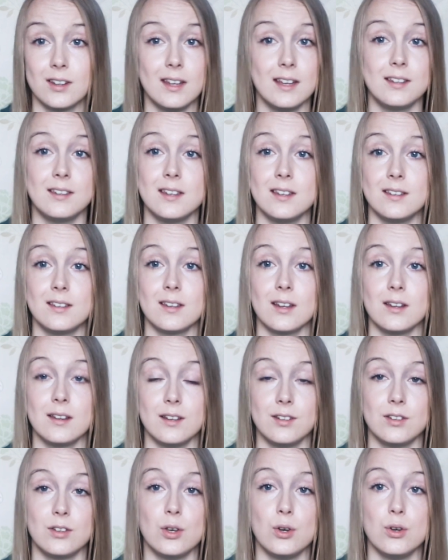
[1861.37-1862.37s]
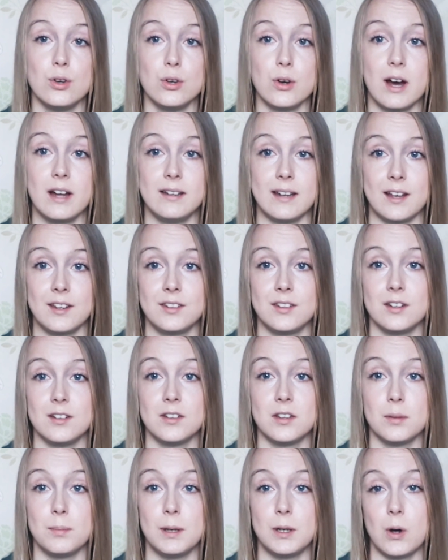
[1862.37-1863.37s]
this is this is who you are destined
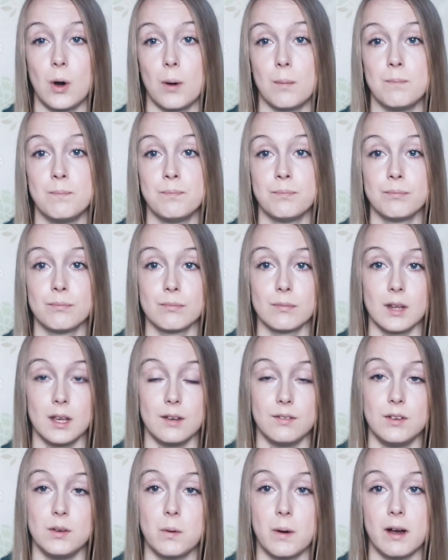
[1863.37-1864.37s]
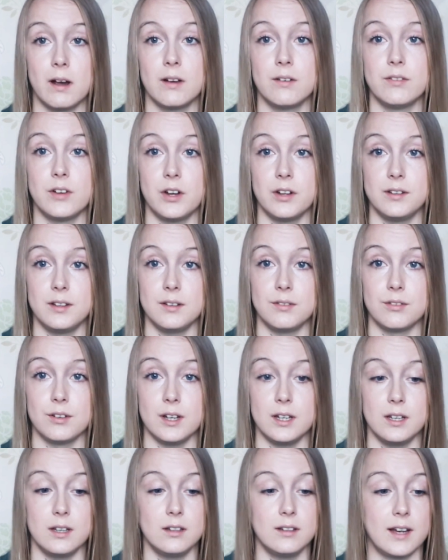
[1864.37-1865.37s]
to become if you are a
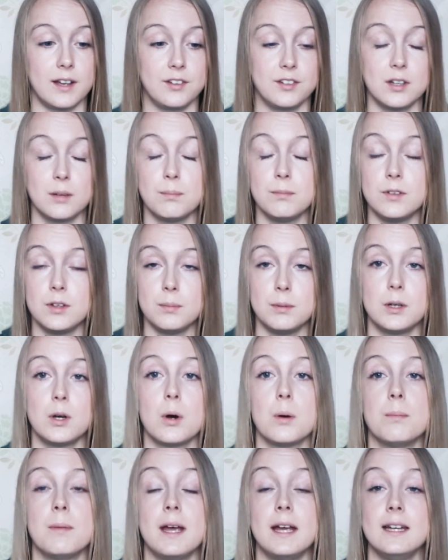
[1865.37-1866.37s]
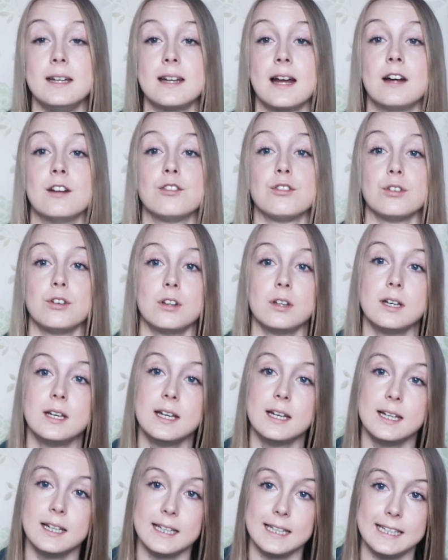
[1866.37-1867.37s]
33, destined to become a natural
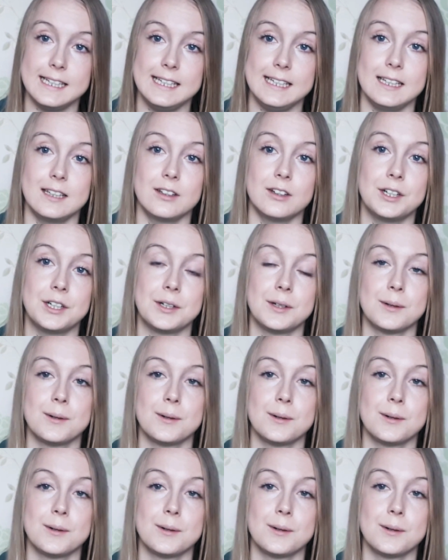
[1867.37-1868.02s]
healer.